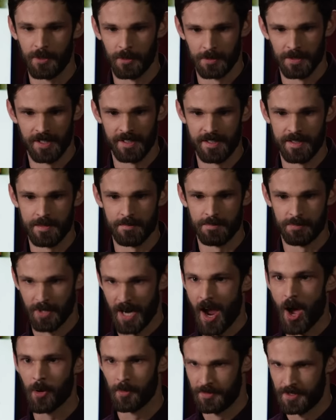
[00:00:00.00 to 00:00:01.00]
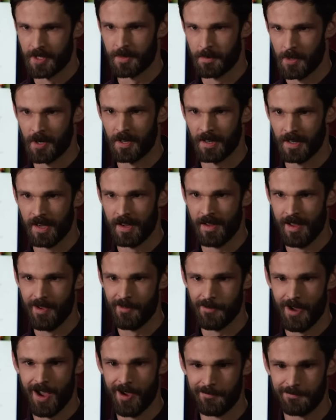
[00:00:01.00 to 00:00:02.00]
really proud of this book.
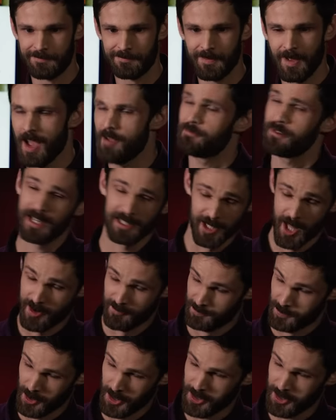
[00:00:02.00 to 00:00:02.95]
I've read a lot of